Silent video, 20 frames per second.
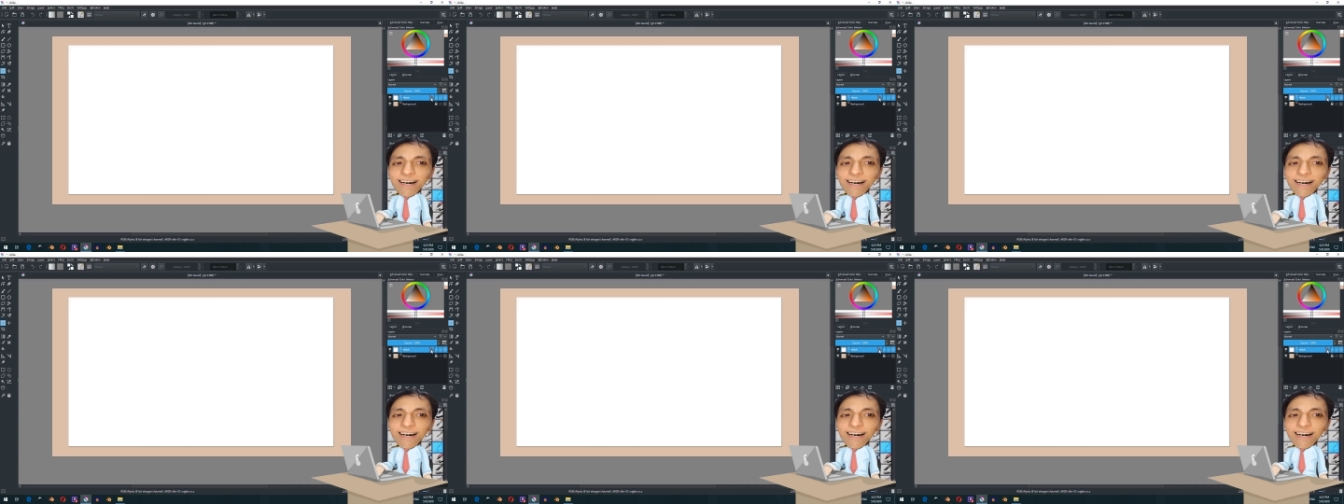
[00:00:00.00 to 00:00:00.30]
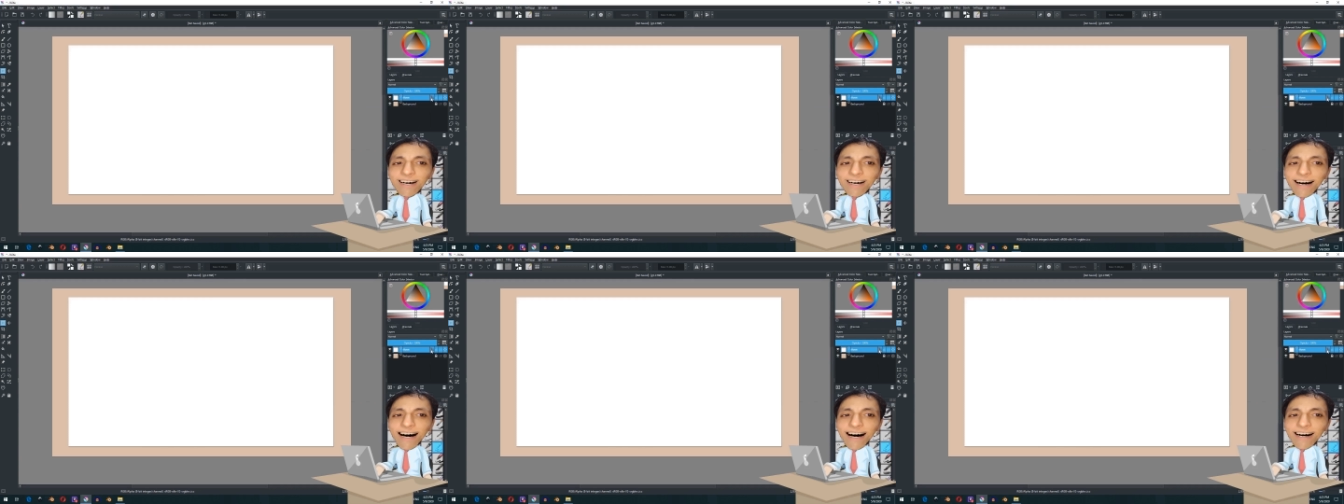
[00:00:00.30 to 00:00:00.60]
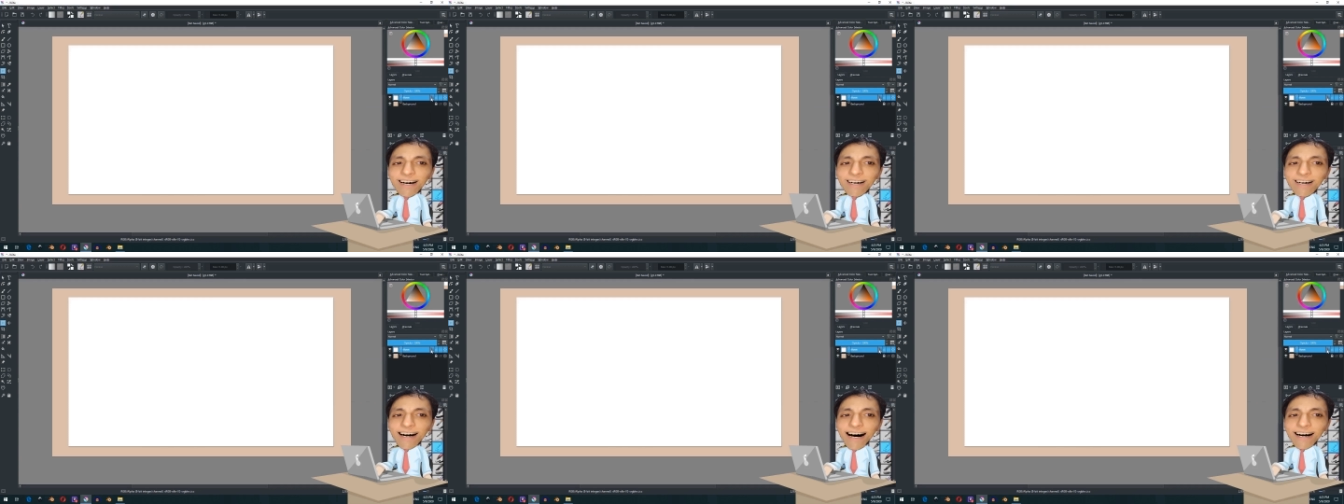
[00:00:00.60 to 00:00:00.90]
also
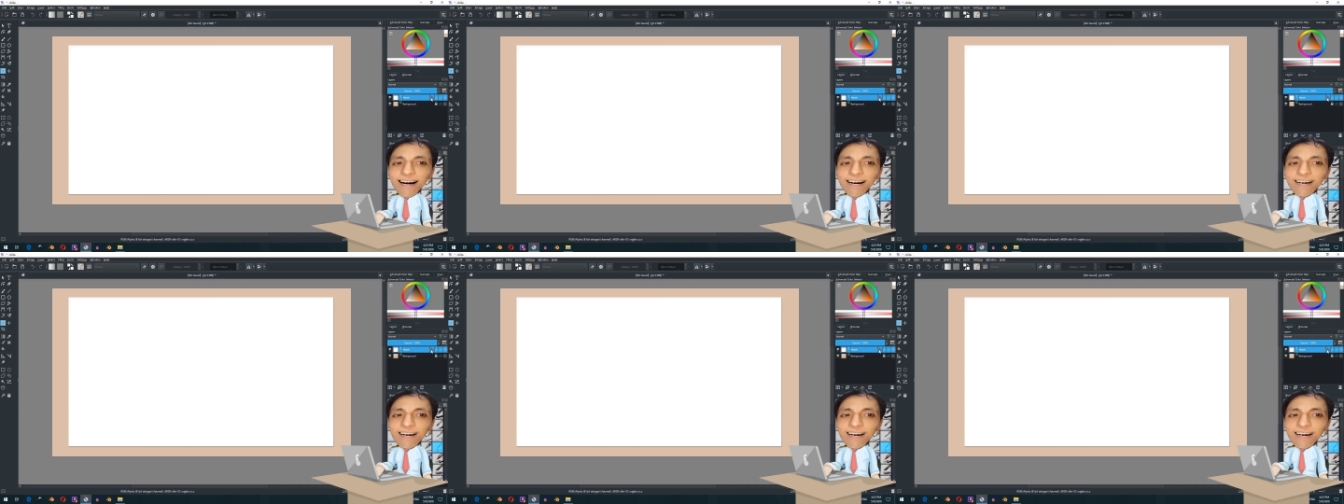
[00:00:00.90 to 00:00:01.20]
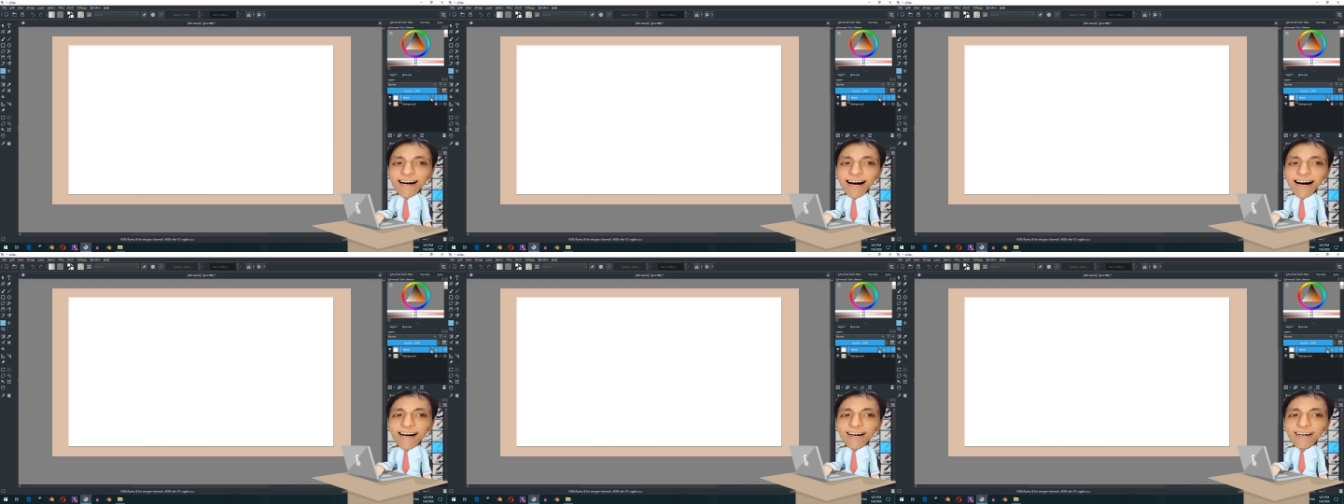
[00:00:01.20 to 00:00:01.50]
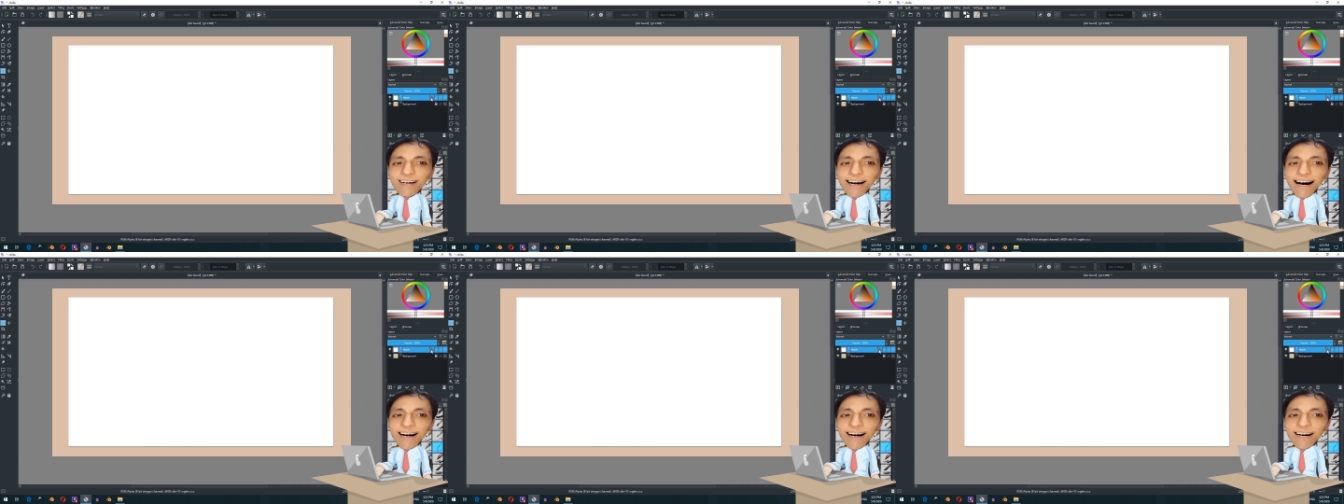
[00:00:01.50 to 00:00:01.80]
called
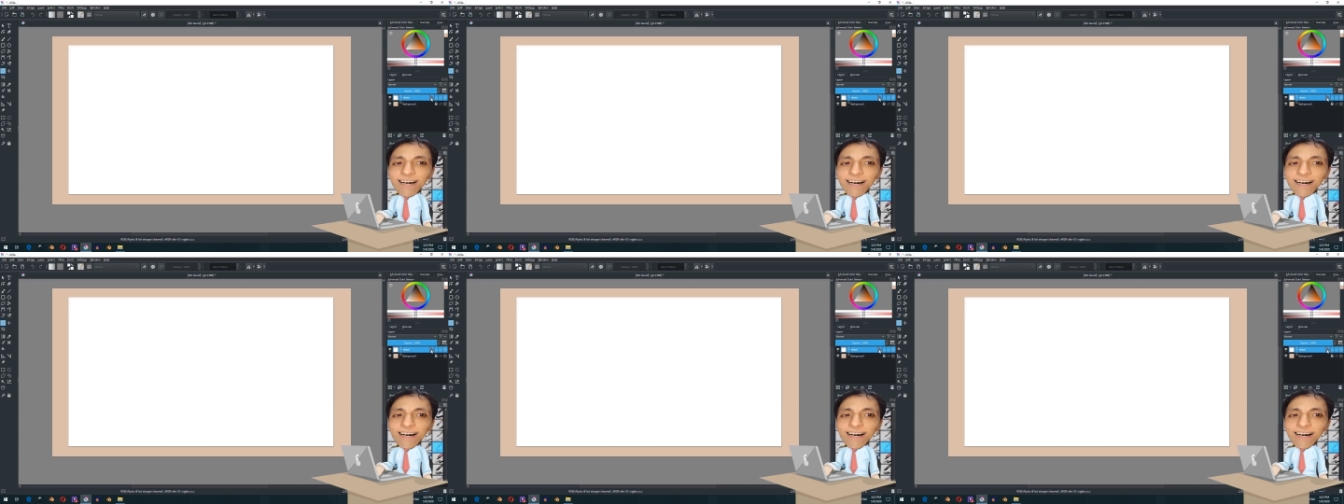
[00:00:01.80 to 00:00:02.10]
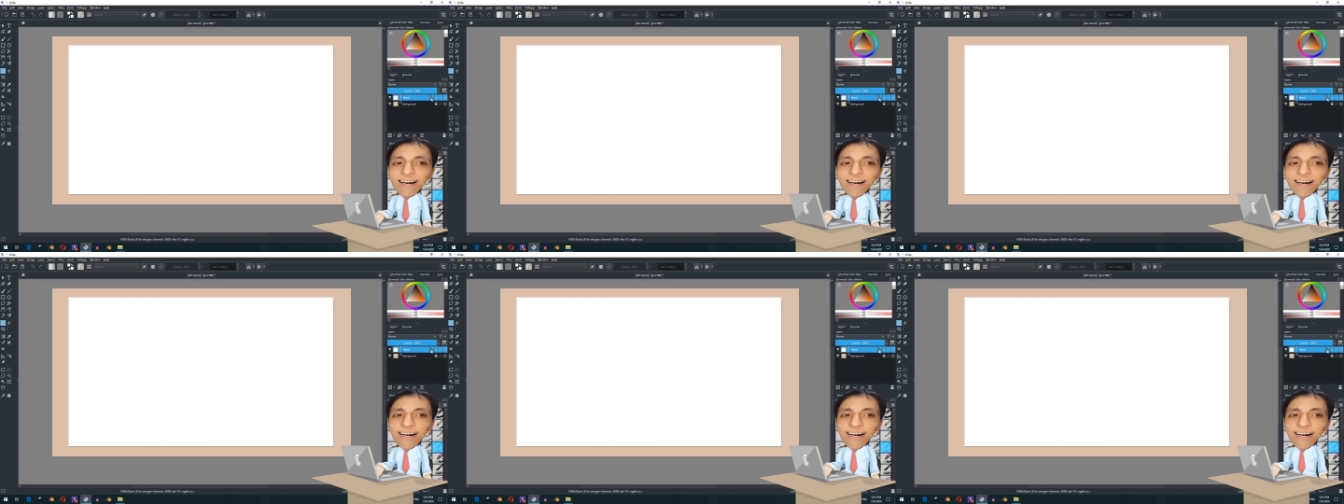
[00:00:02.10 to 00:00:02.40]
rasterization.